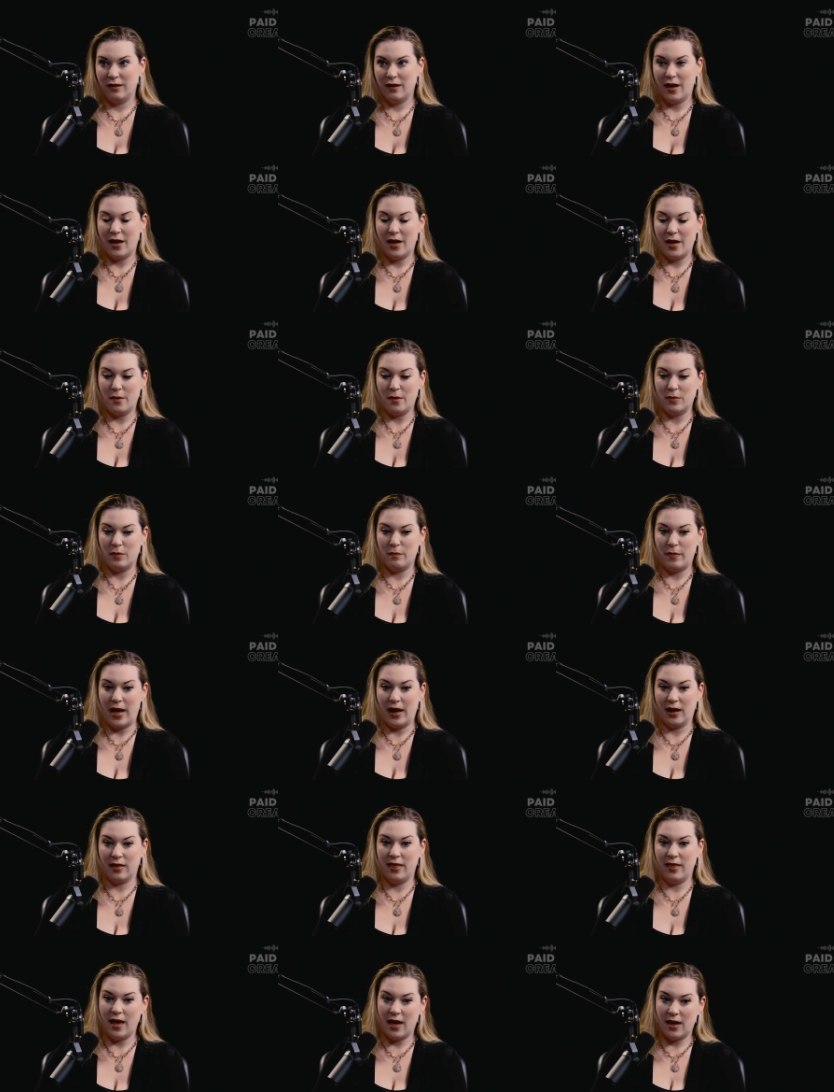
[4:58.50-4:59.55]
Um, and
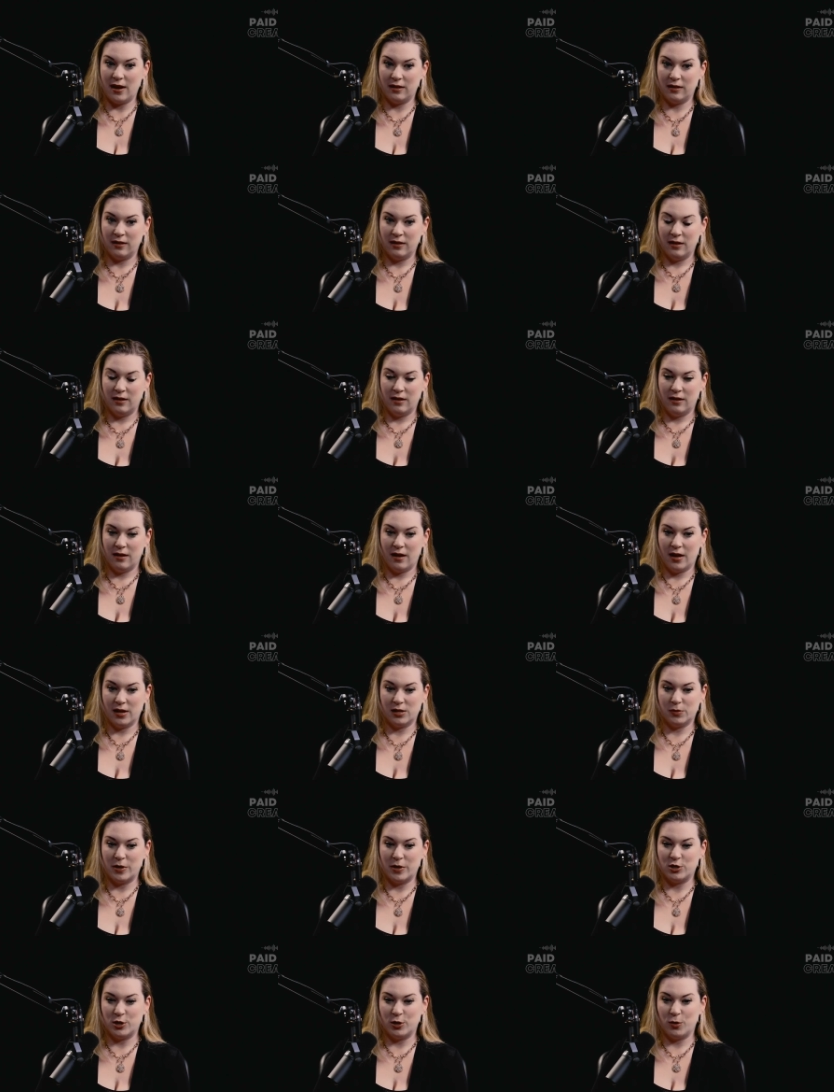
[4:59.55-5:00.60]
back then, uh,
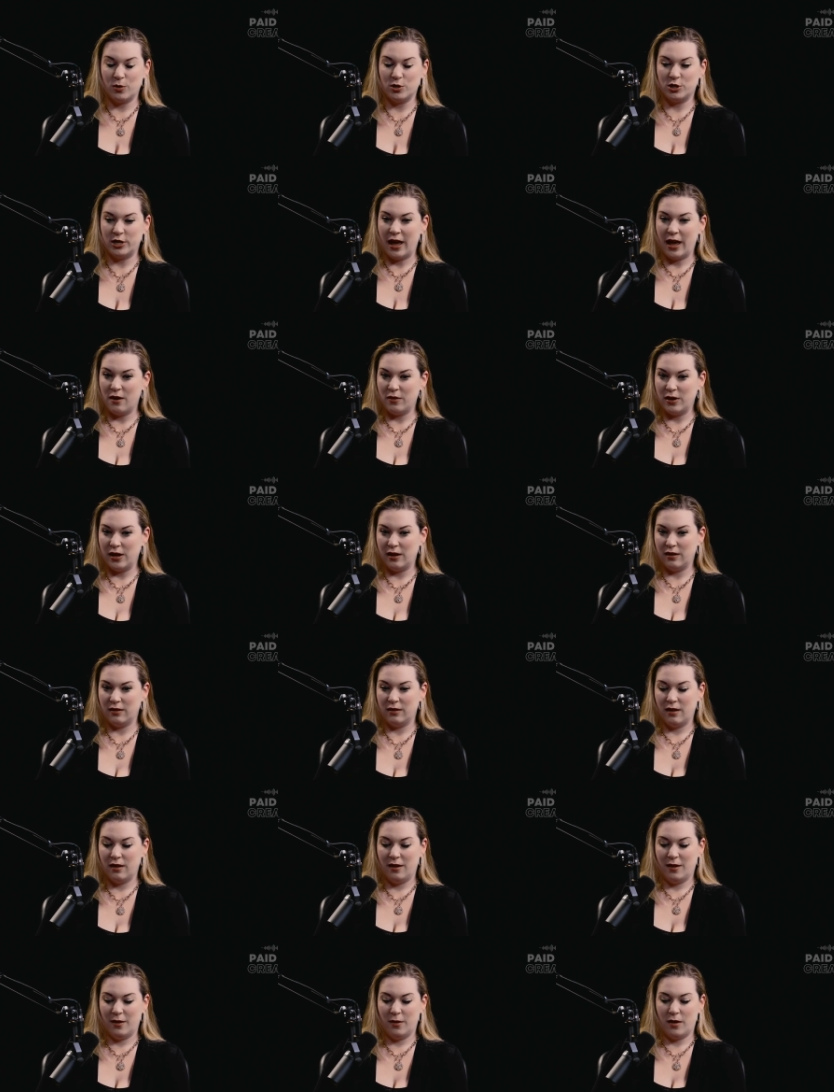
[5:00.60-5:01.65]
especially in Orange County,
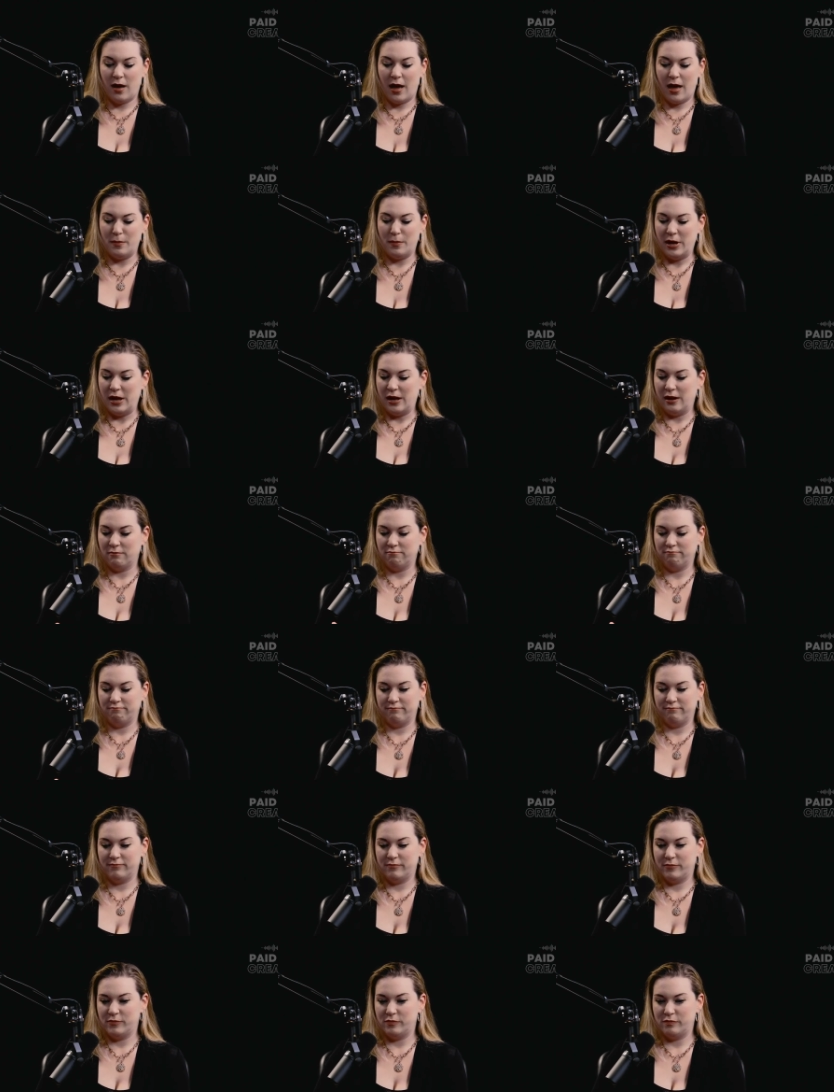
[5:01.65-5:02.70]
I mean,
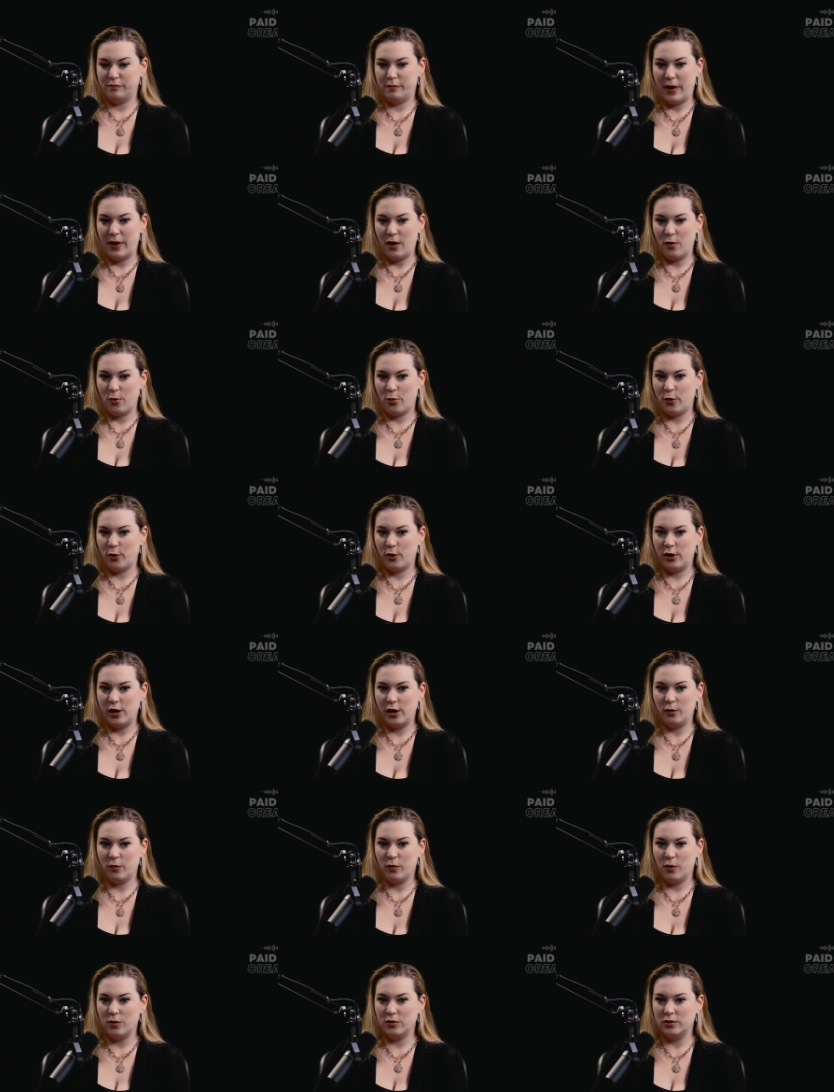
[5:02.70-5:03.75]
about 30
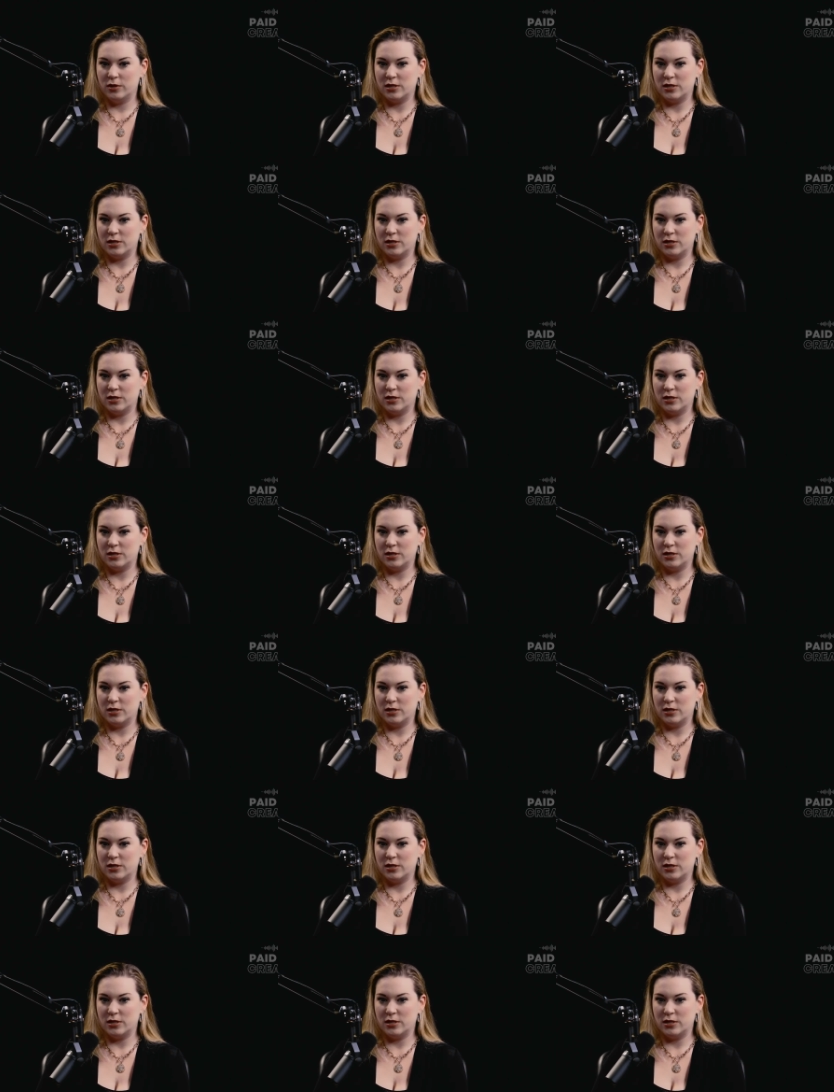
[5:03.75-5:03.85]
year old